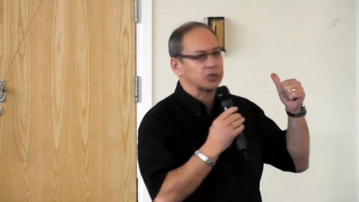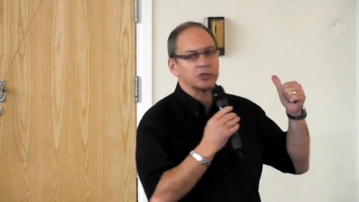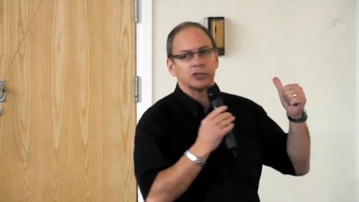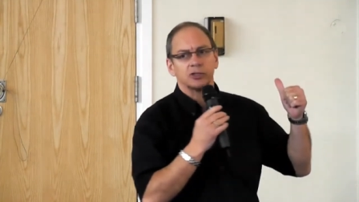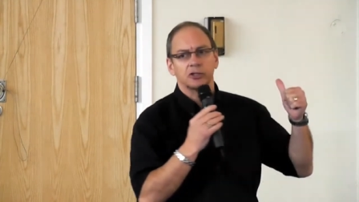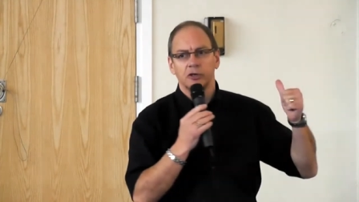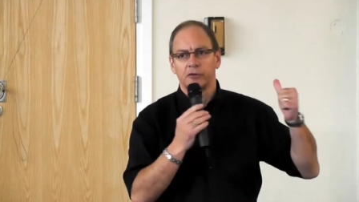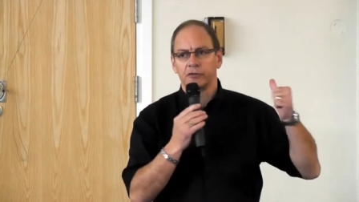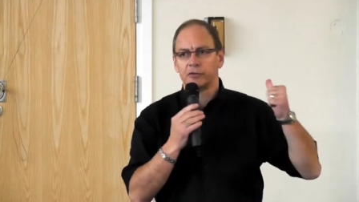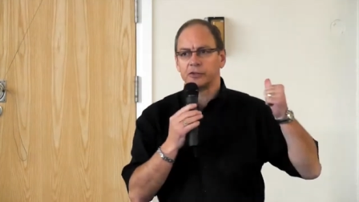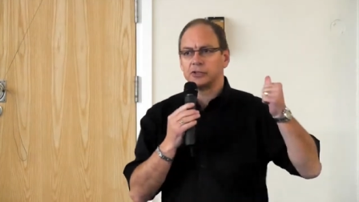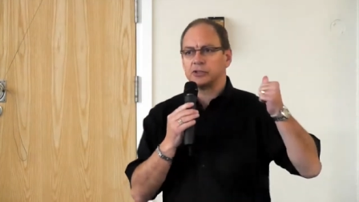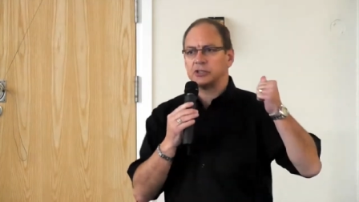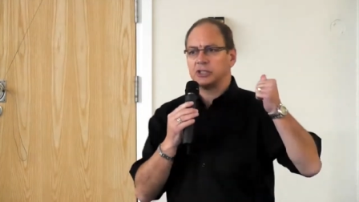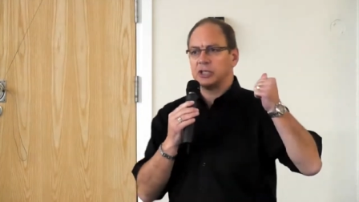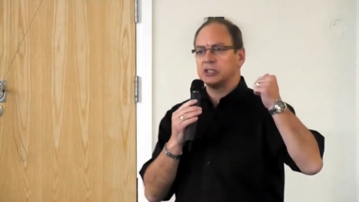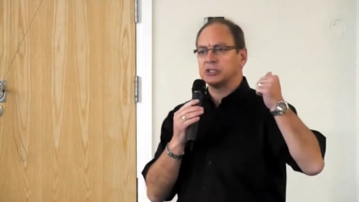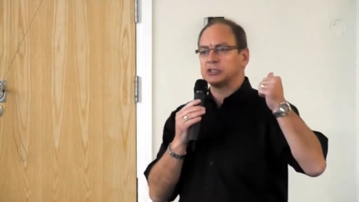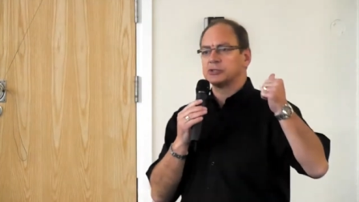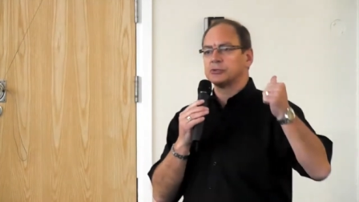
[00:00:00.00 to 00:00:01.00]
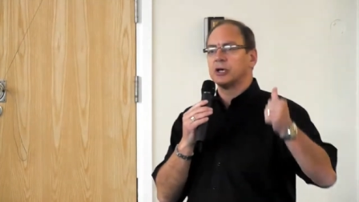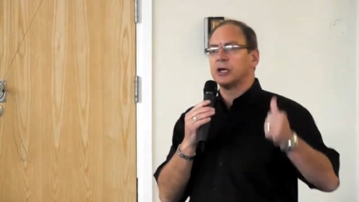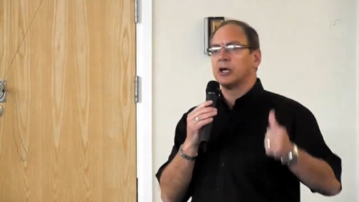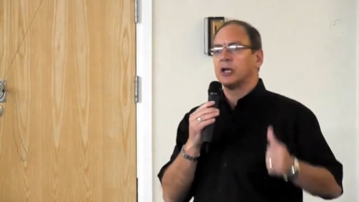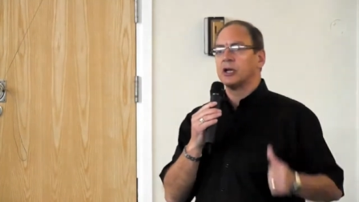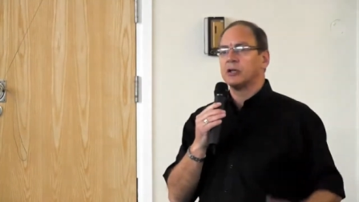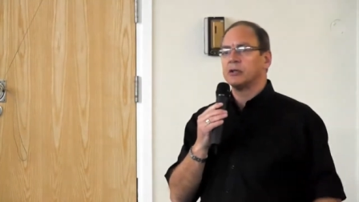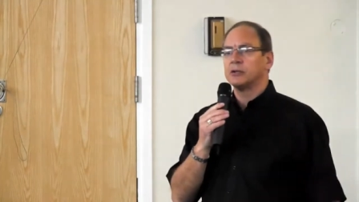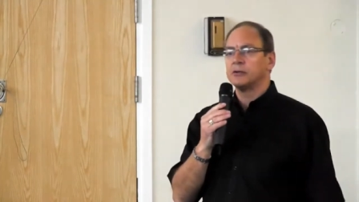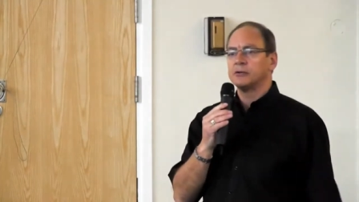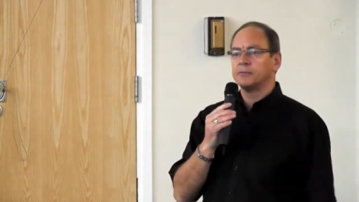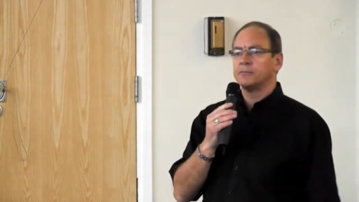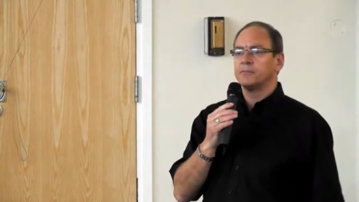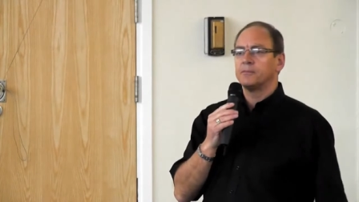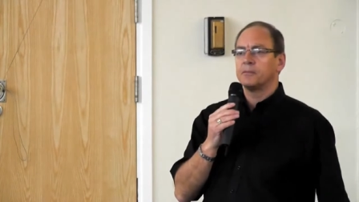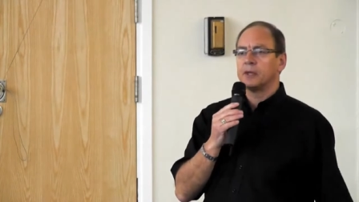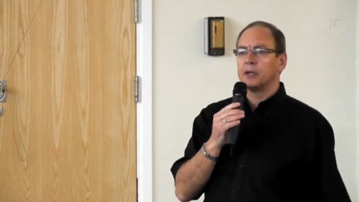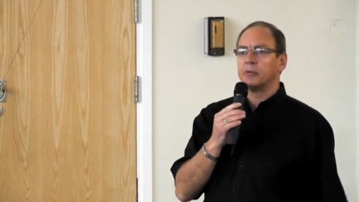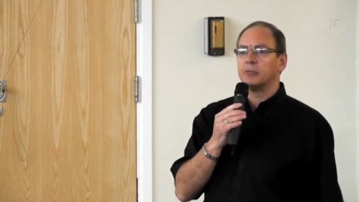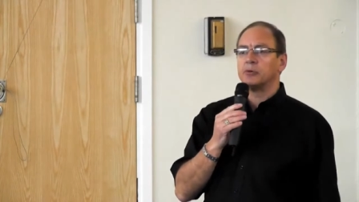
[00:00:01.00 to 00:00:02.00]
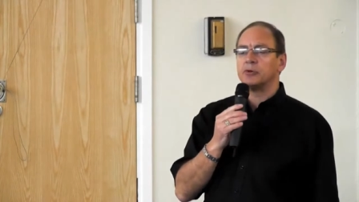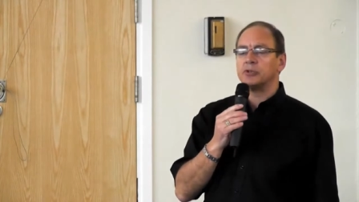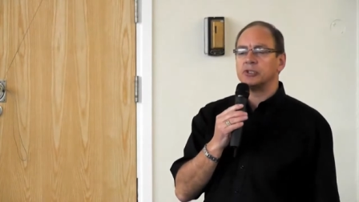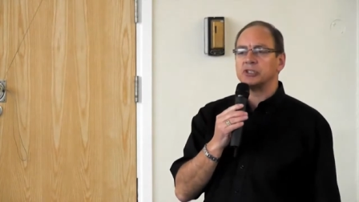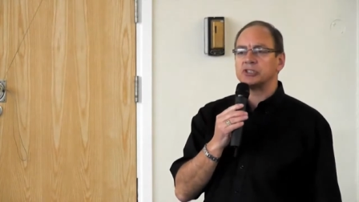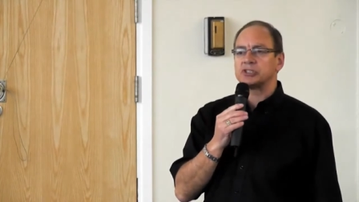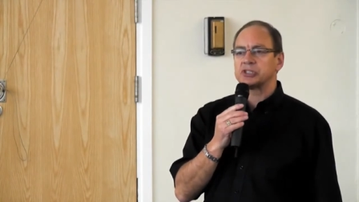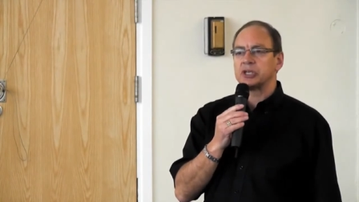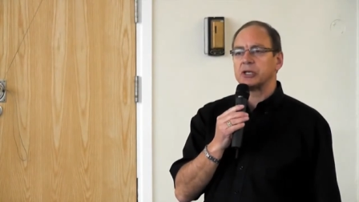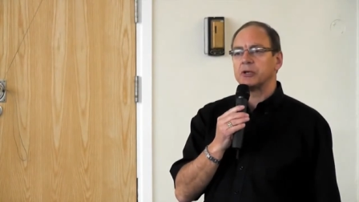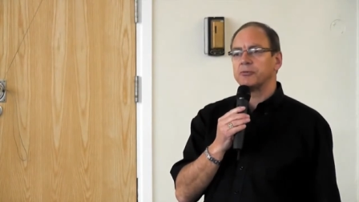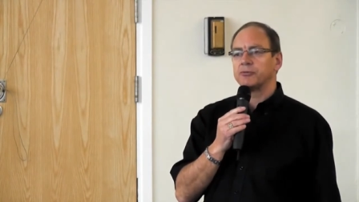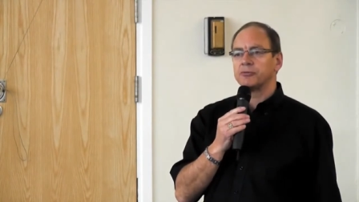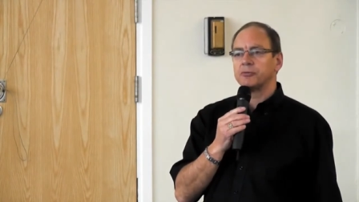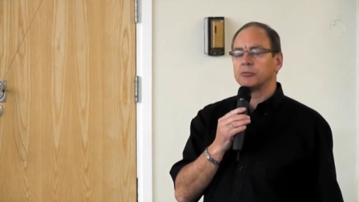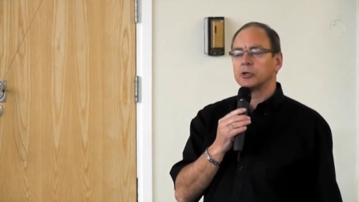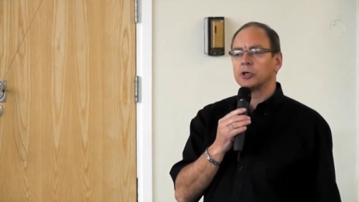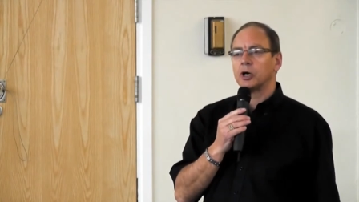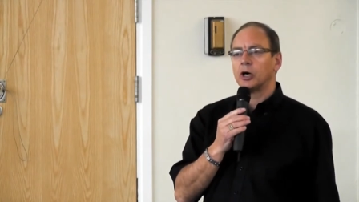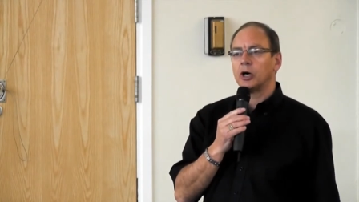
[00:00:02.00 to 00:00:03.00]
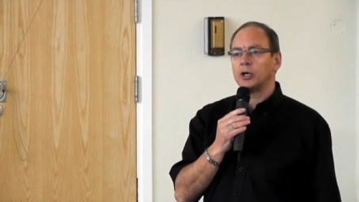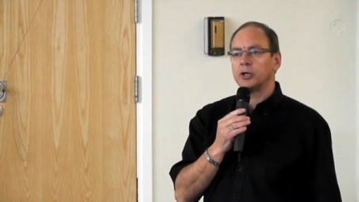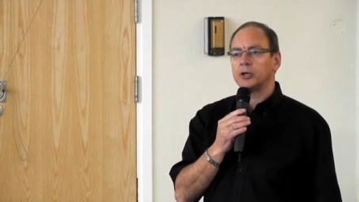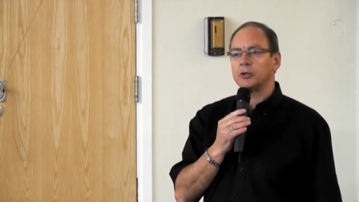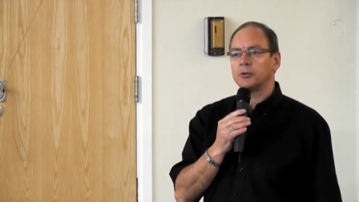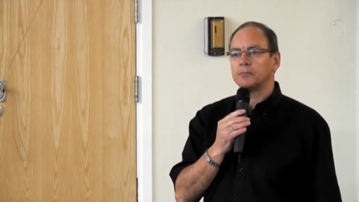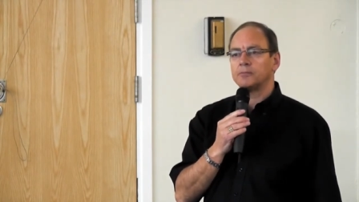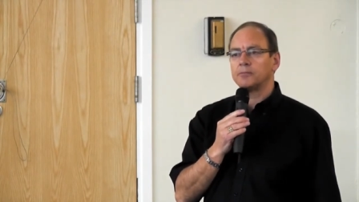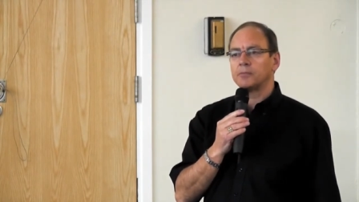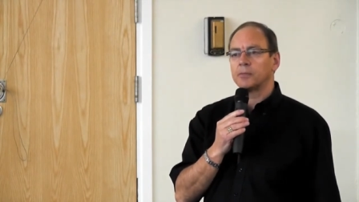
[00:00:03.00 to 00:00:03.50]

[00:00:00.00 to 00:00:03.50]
that governed Israel that were received from God.